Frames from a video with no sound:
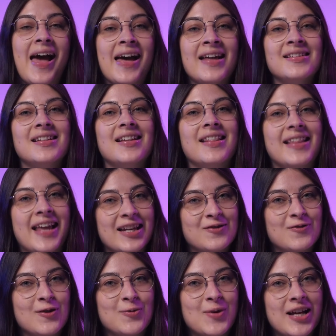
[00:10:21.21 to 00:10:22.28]
And
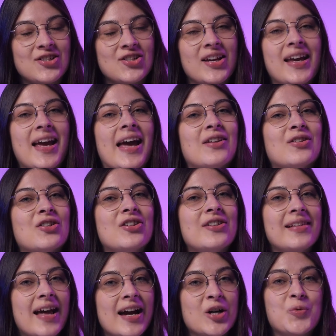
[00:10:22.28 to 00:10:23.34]
thanks for watching and
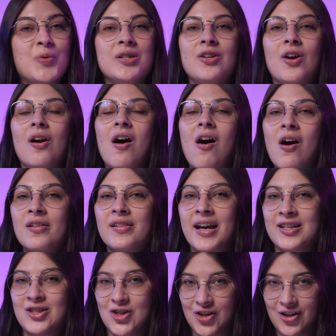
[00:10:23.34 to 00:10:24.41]
good luck with your
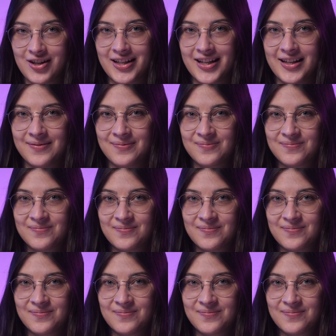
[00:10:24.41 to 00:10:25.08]
online journey.